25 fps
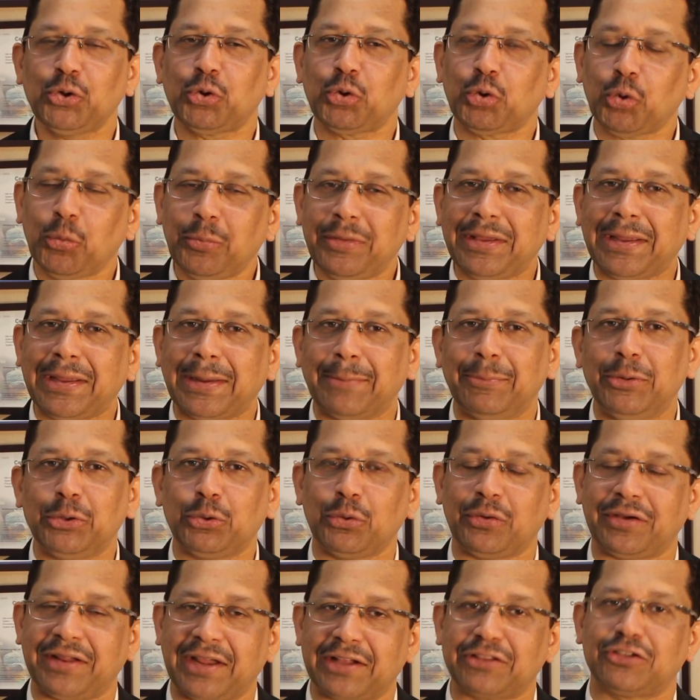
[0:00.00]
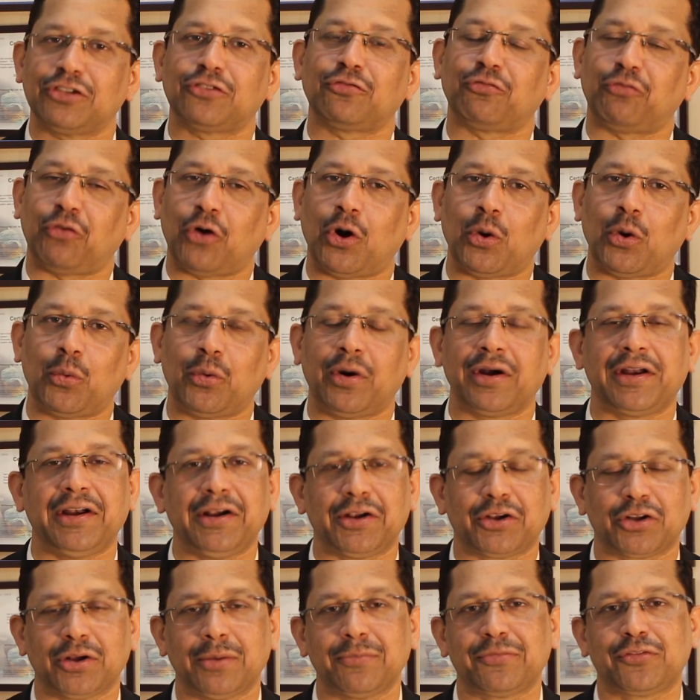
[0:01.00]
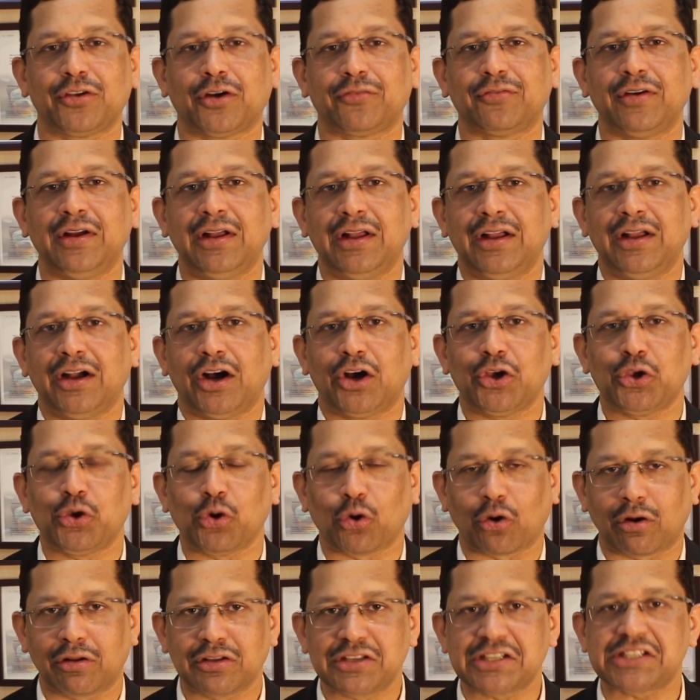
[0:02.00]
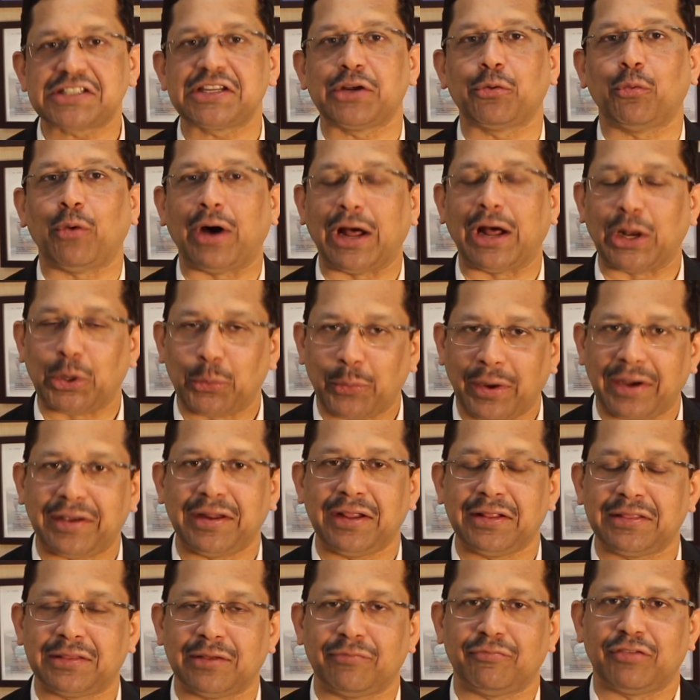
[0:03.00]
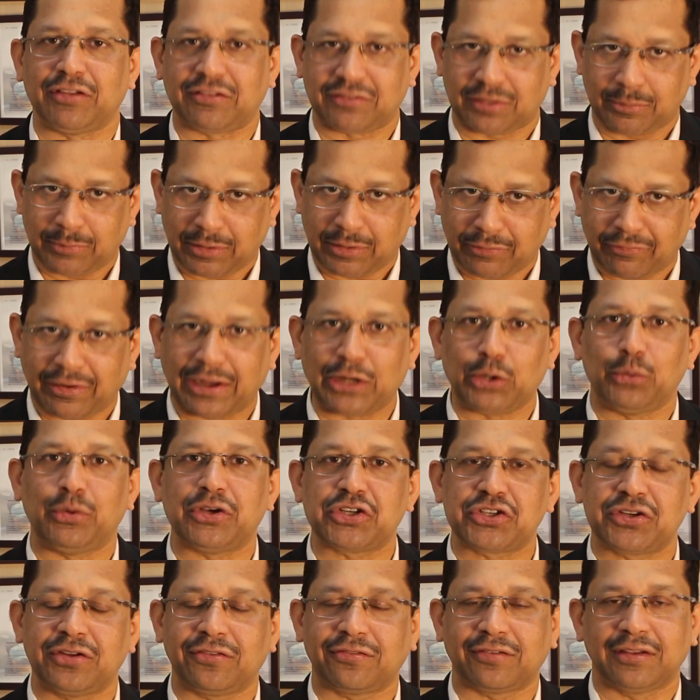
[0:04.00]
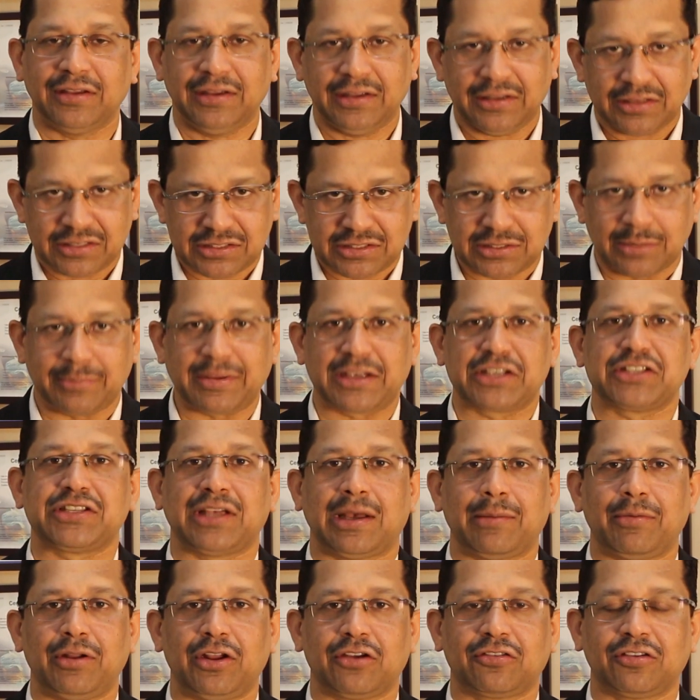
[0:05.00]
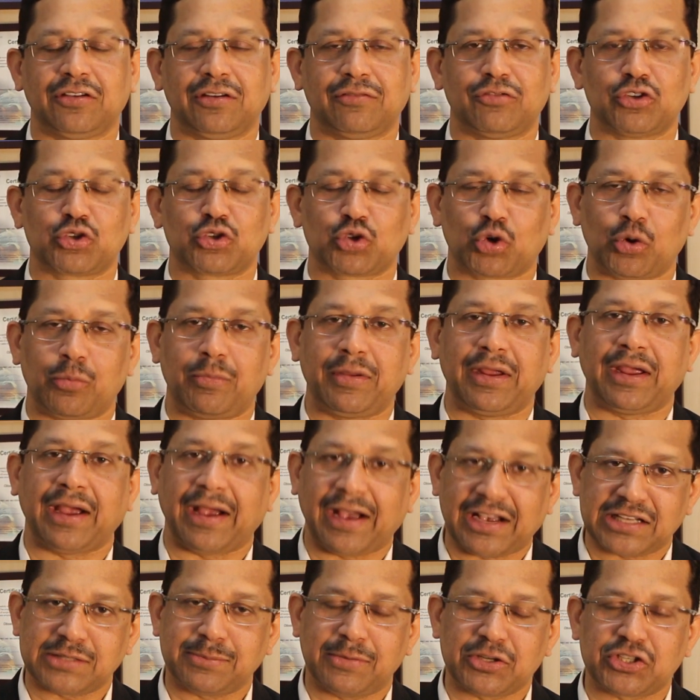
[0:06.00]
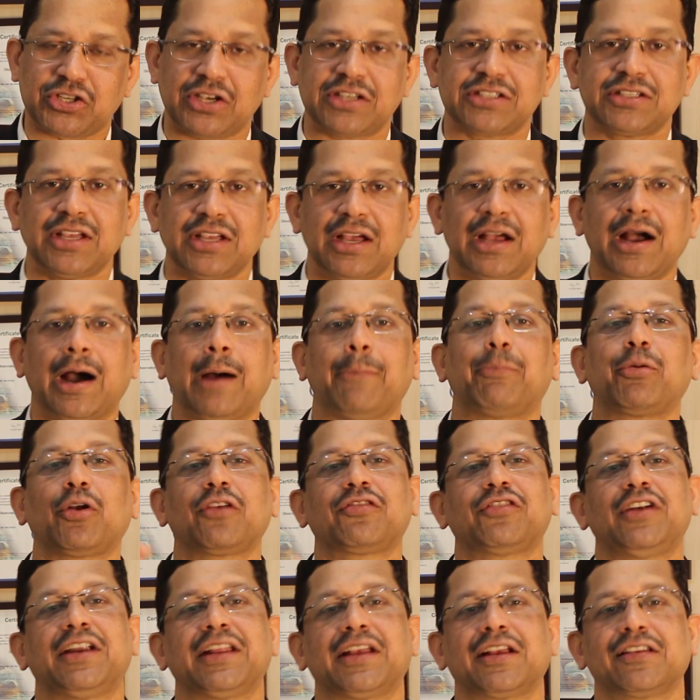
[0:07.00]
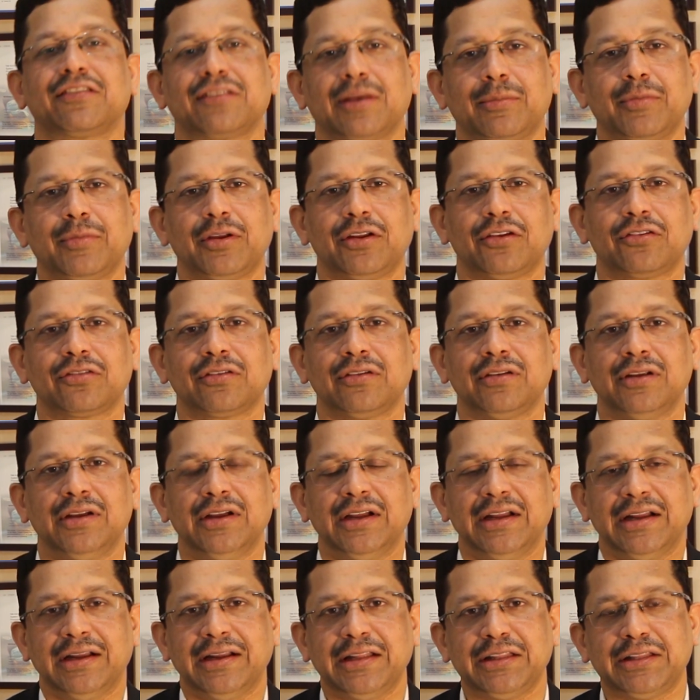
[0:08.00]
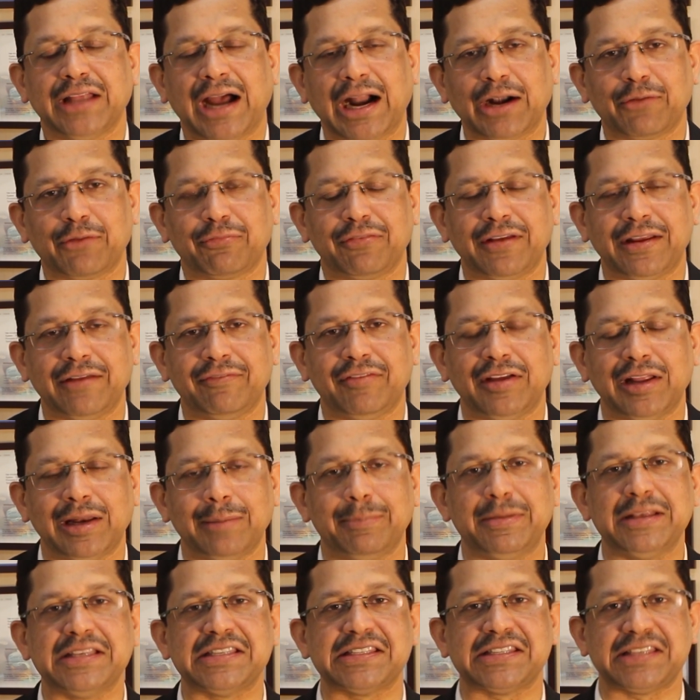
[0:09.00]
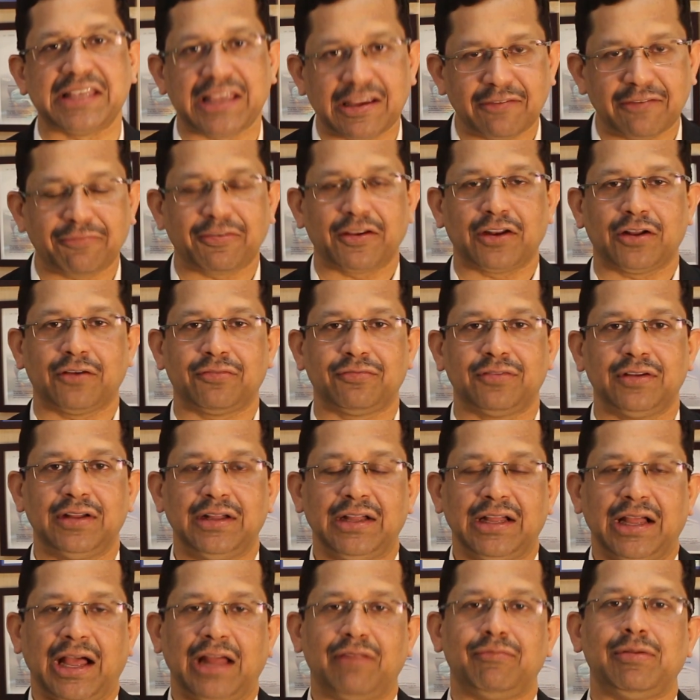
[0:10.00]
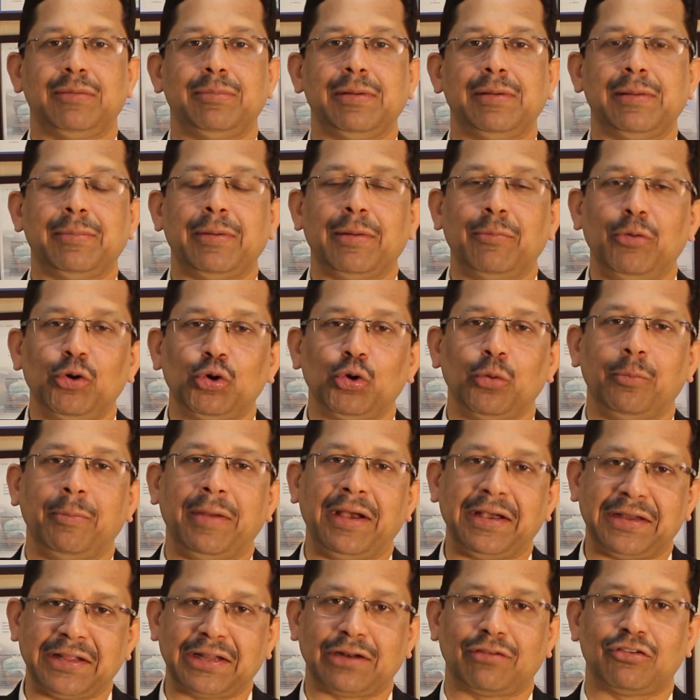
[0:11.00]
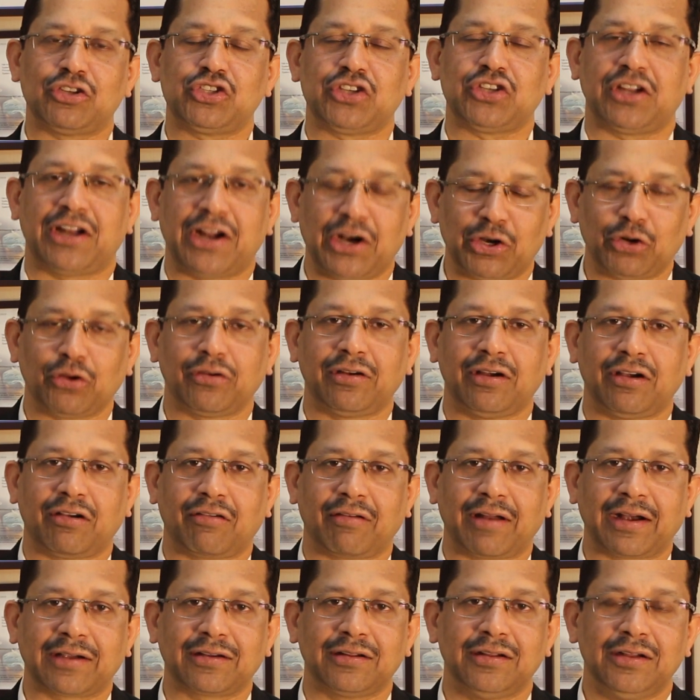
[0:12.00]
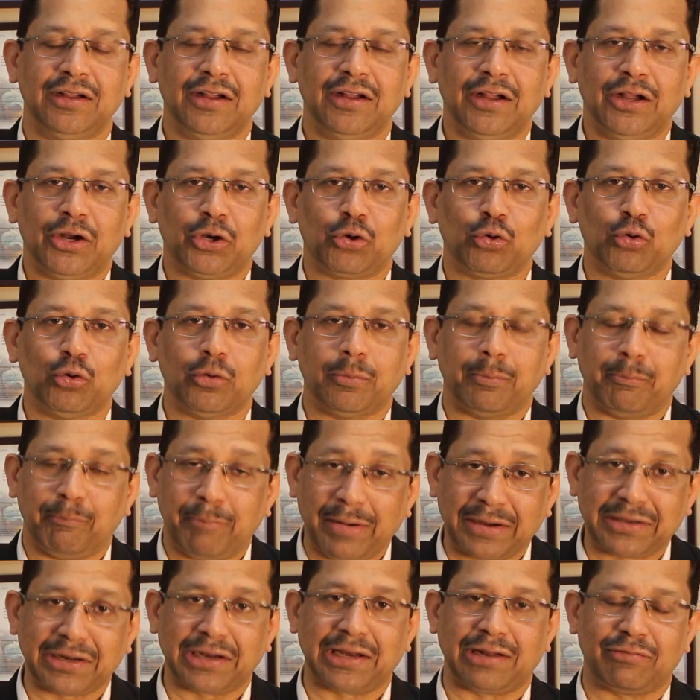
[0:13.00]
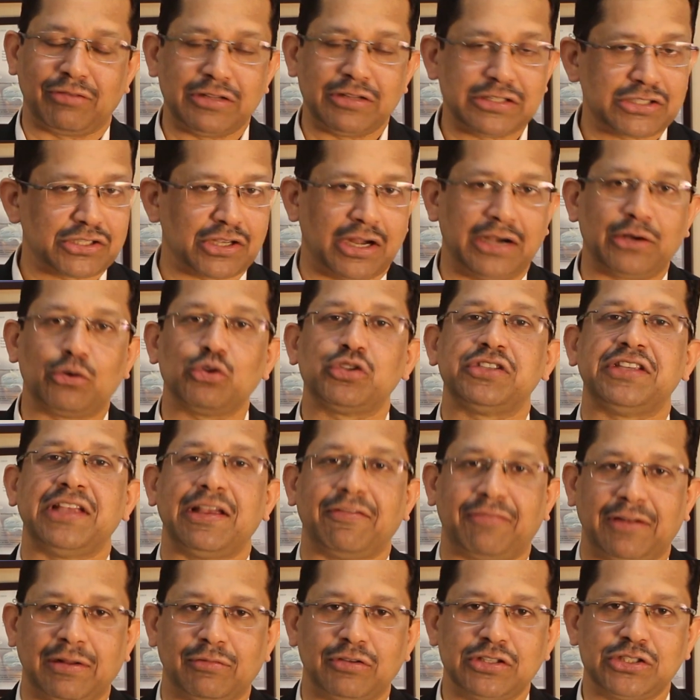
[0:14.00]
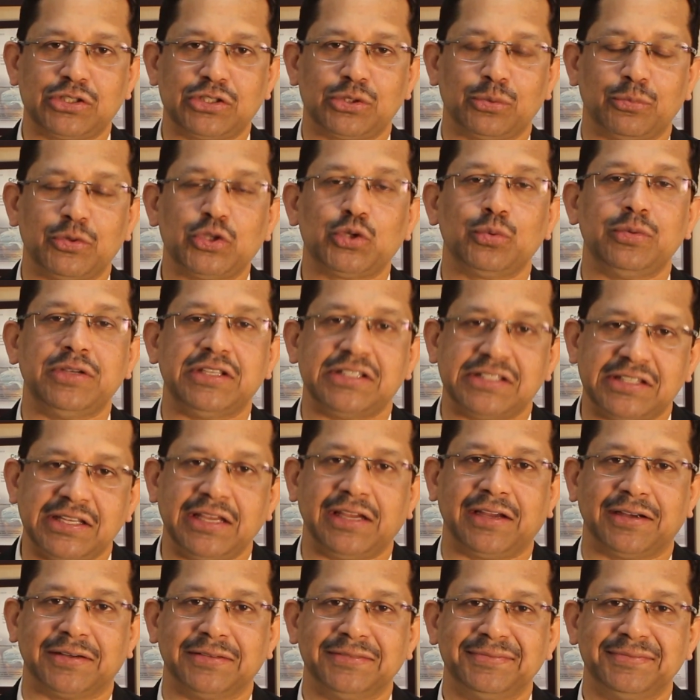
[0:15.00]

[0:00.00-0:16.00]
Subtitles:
to be able to take this forward in terms of a urologist evaluating them with some evaluations, some examination, which could be as much as a prostatic examination. In that way, we will be safe enough and we'll be able to maintain our genitourinary tract to better levels and to safe levels which we seek.